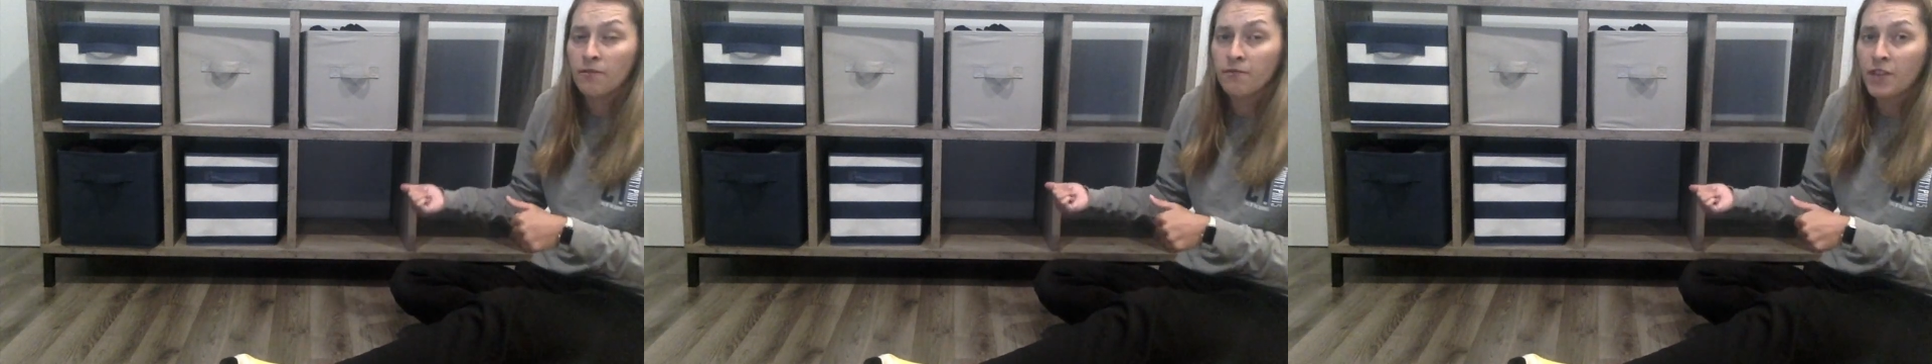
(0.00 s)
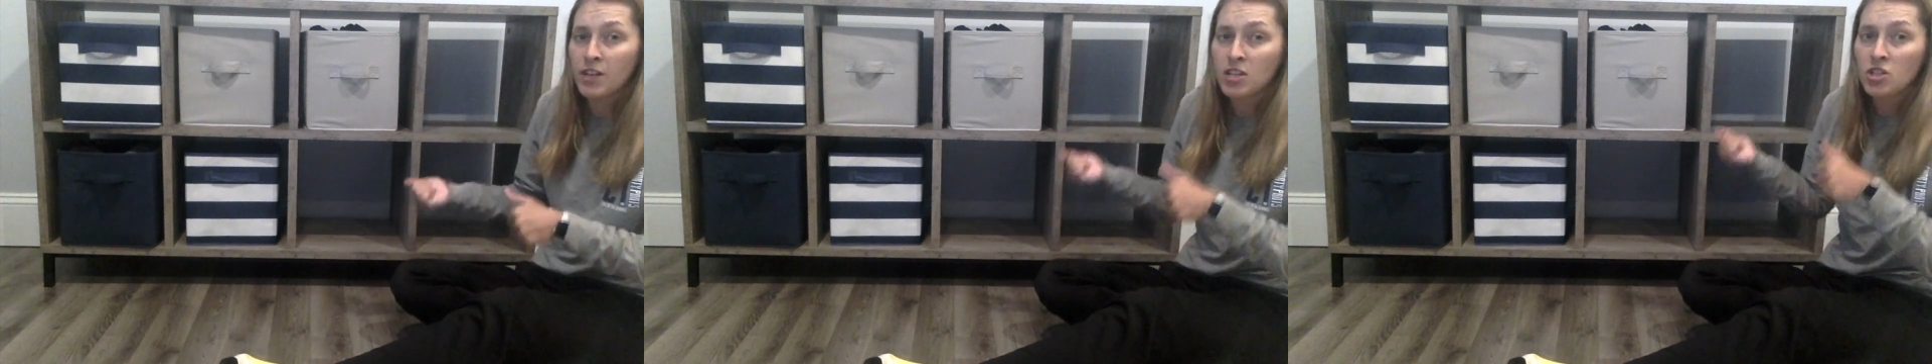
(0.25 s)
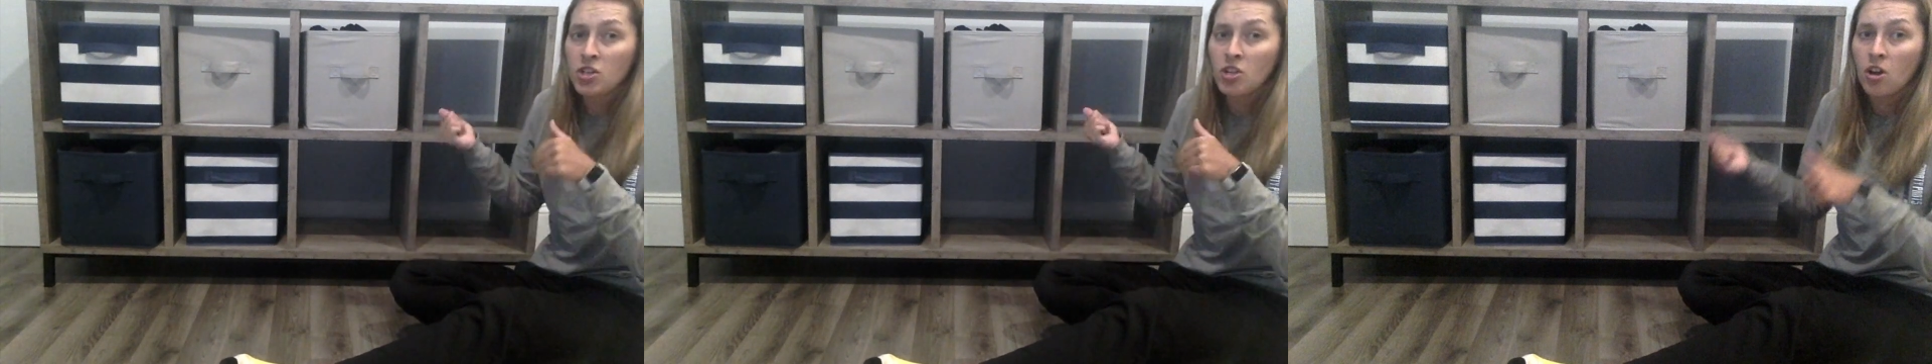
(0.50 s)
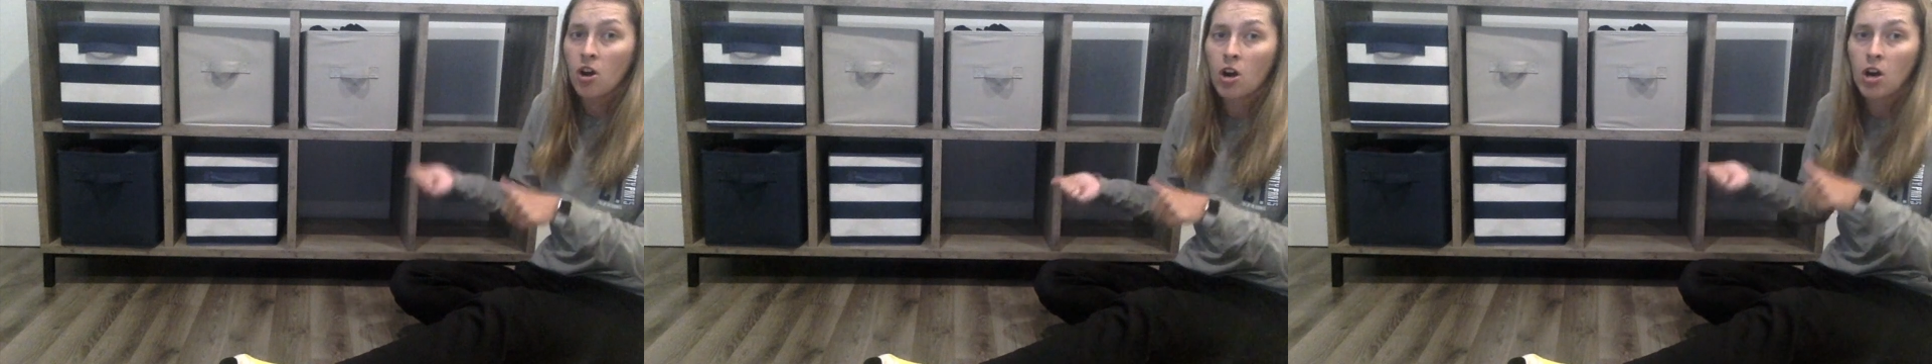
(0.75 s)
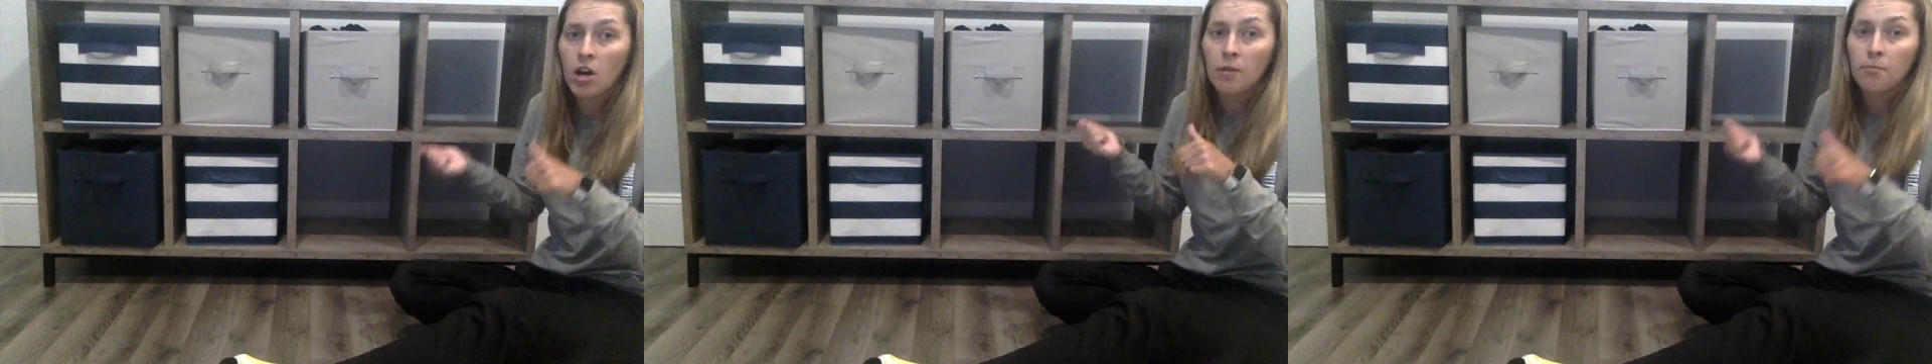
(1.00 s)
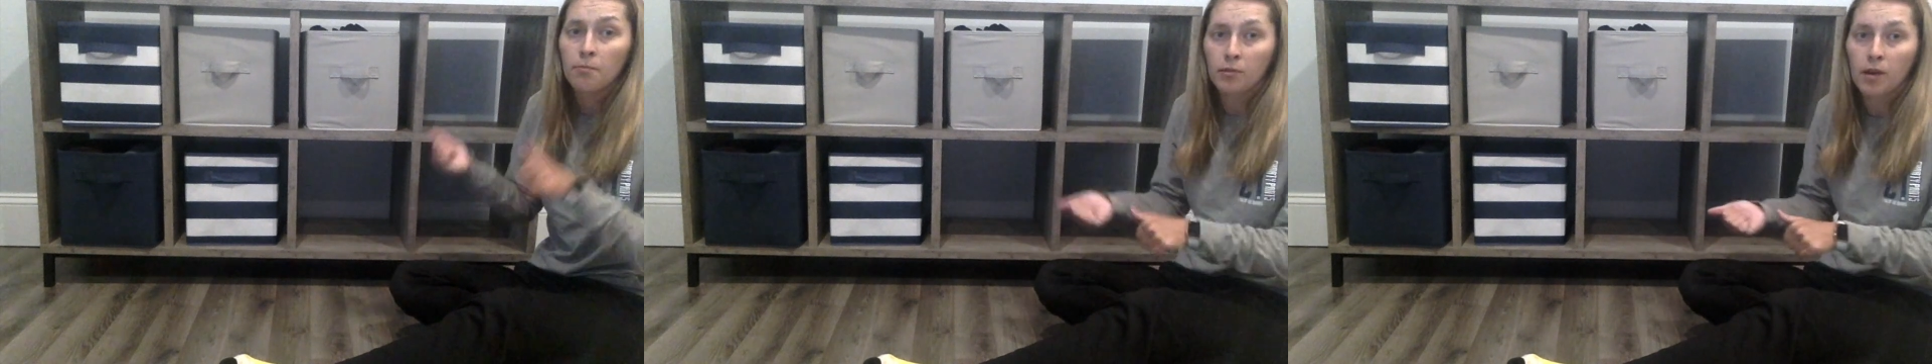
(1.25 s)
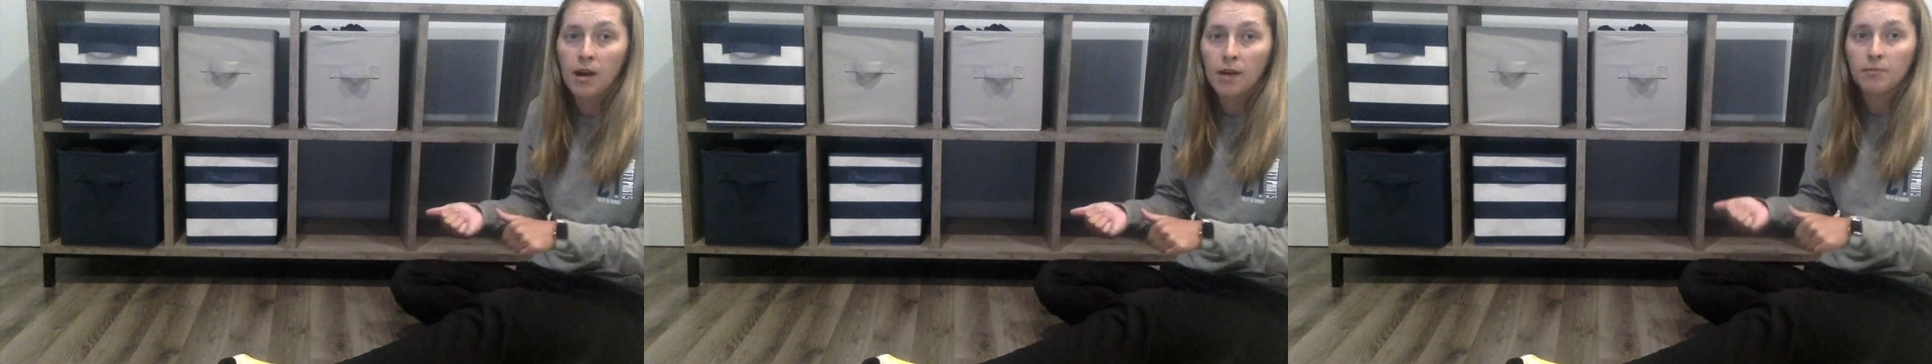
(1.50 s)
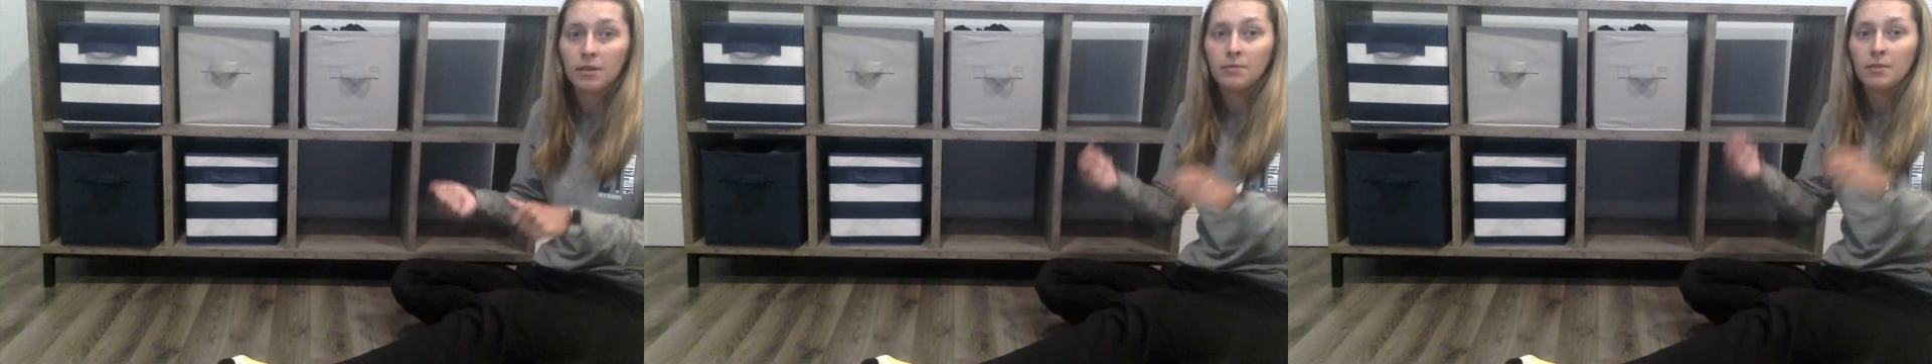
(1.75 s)
finish our
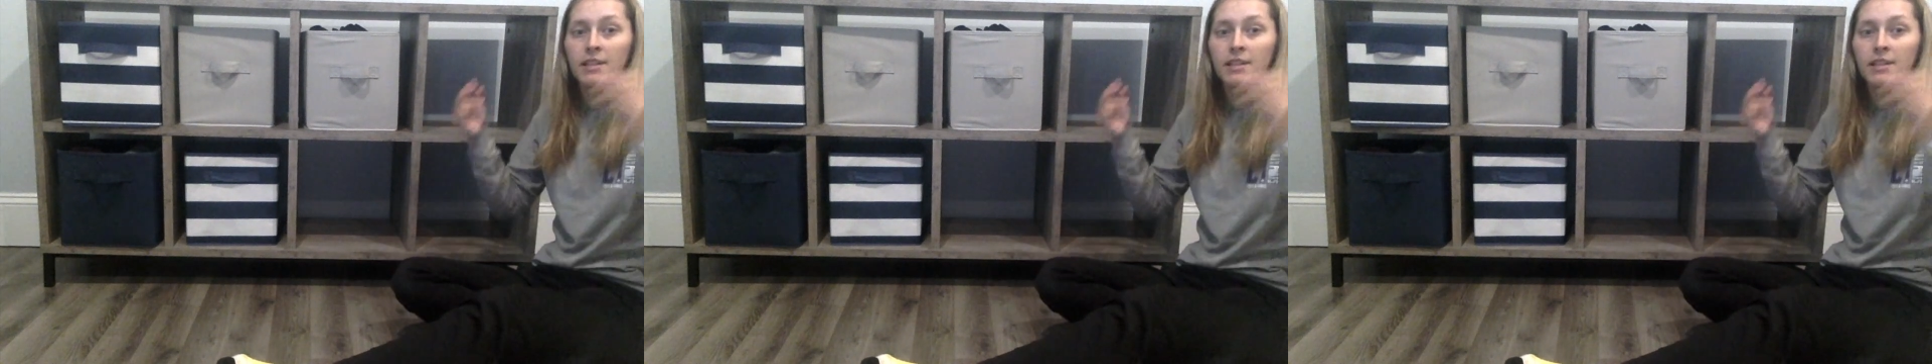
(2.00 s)
problem.